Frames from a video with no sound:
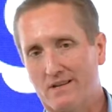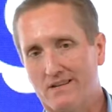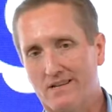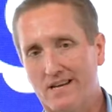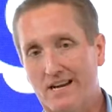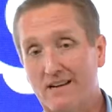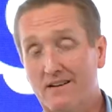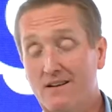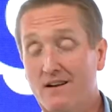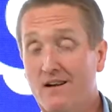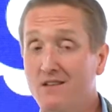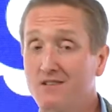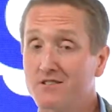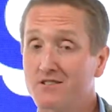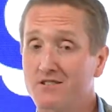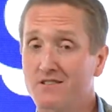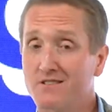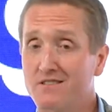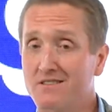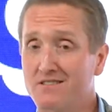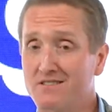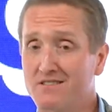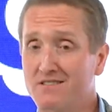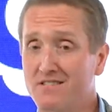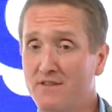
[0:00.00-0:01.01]
technology
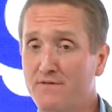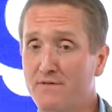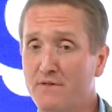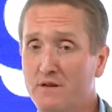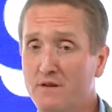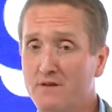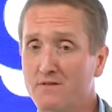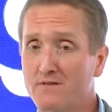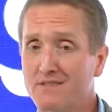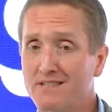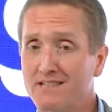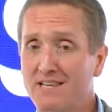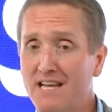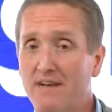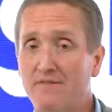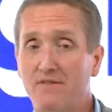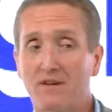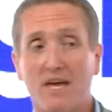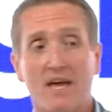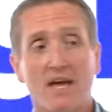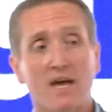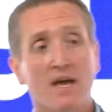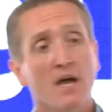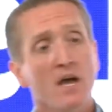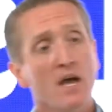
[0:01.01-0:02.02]
that is difficult to
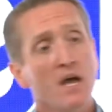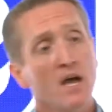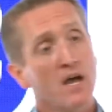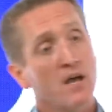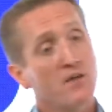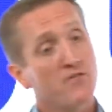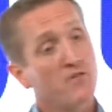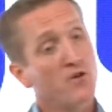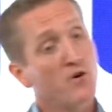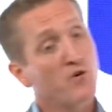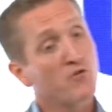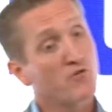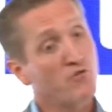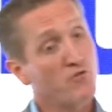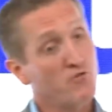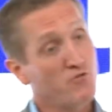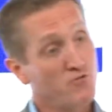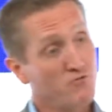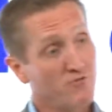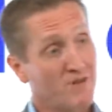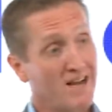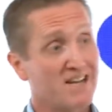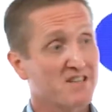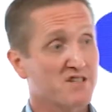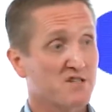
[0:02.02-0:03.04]
navigate and those who do
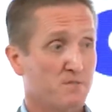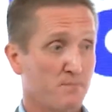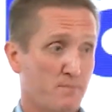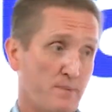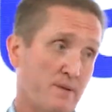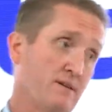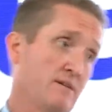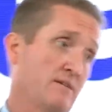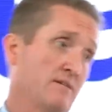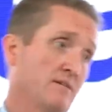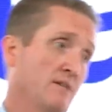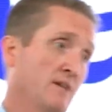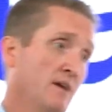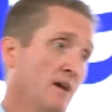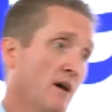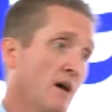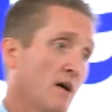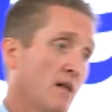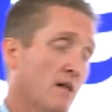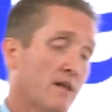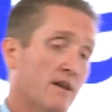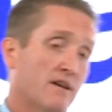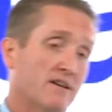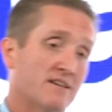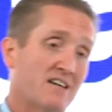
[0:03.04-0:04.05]
not spend a
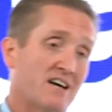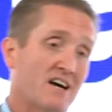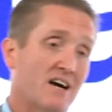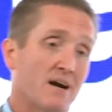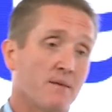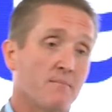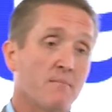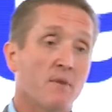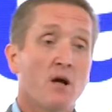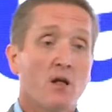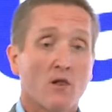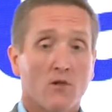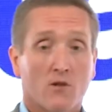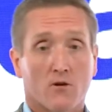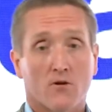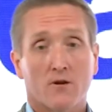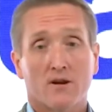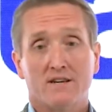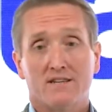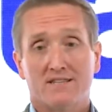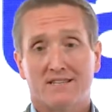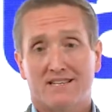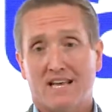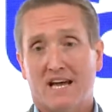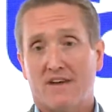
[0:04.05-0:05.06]
lot of time learning
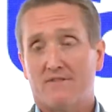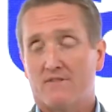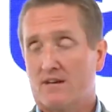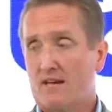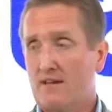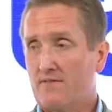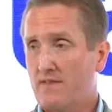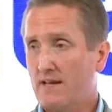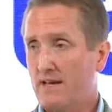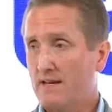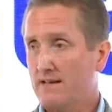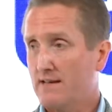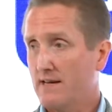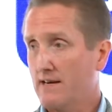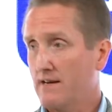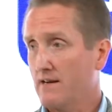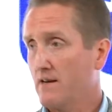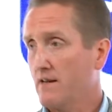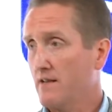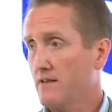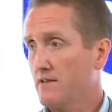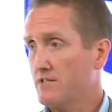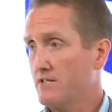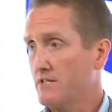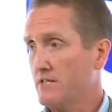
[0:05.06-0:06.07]
to navigate that
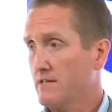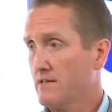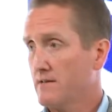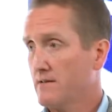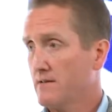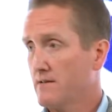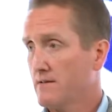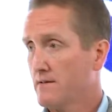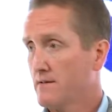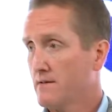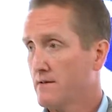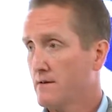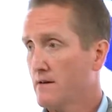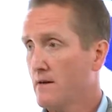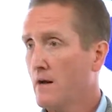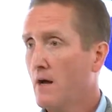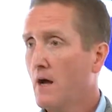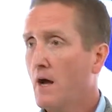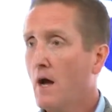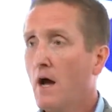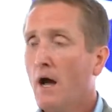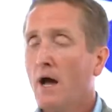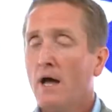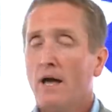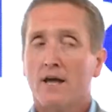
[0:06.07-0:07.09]
technology.
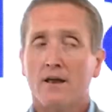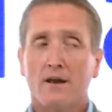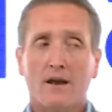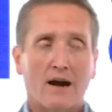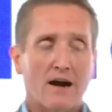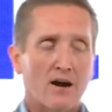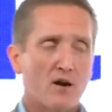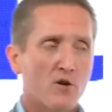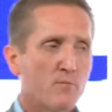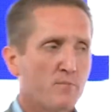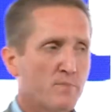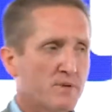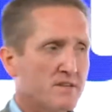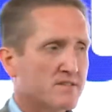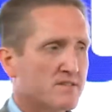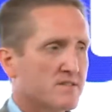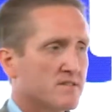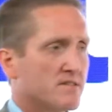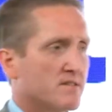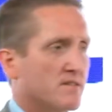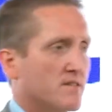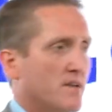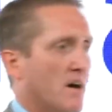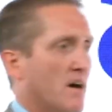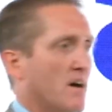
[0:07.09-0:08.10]
In our
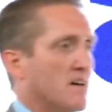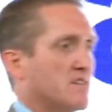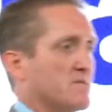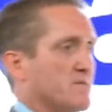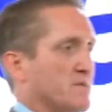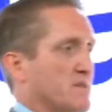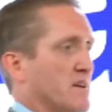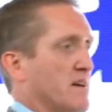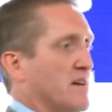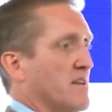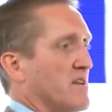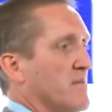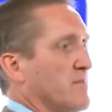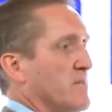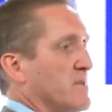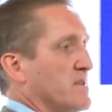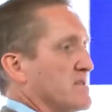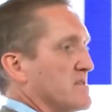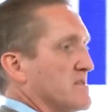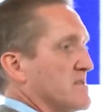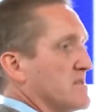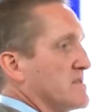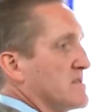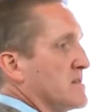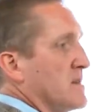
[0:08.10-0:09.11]
business, in the hospitality
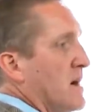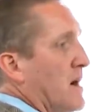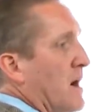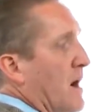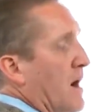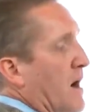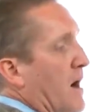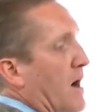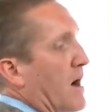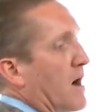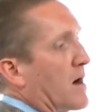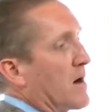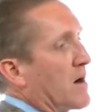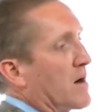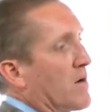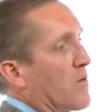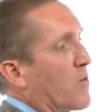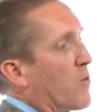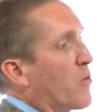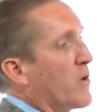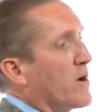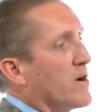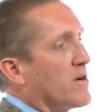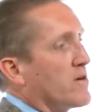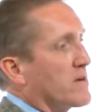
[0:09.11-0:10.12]
business,
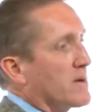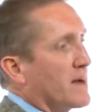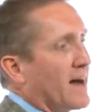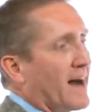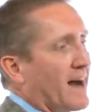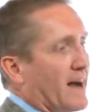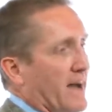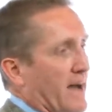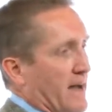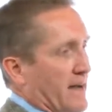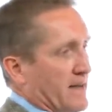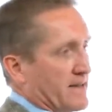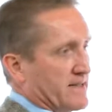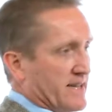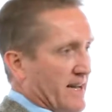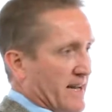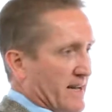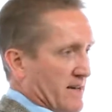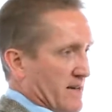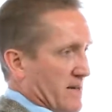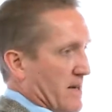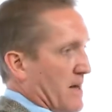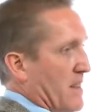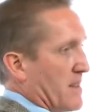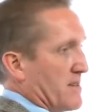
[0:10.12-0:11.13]
we're not a
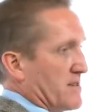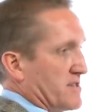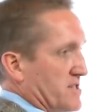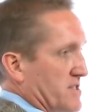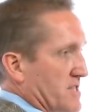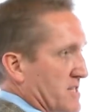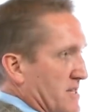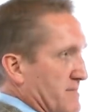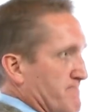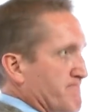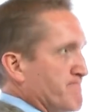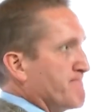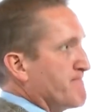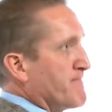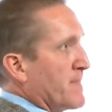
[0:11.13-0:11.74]
technology